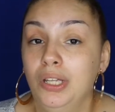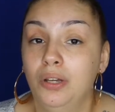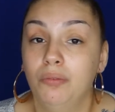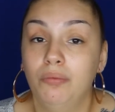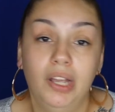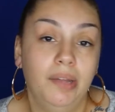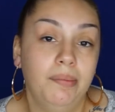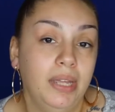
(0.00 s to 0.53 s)

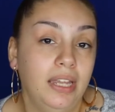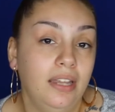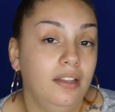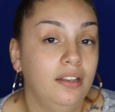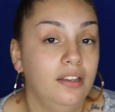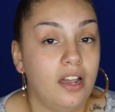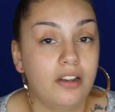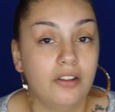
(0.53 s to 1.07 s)

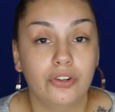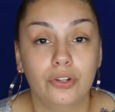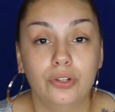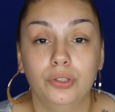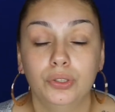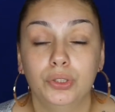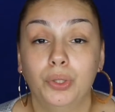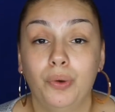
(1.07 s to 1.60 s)
women, young
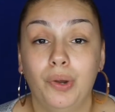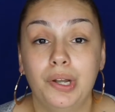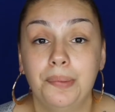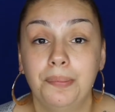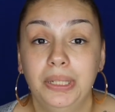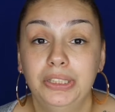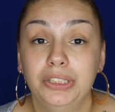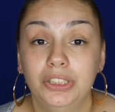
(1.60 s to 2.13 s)
girls who are on a
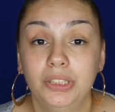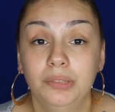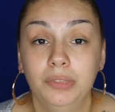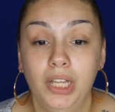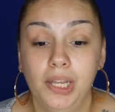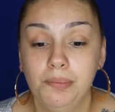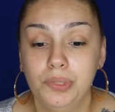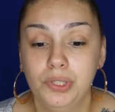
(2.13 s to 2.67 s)
budget
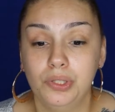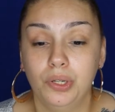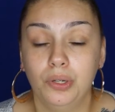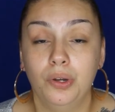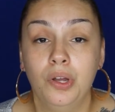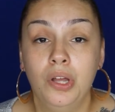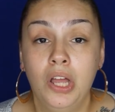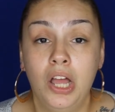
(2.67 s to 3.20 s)
sometimes, so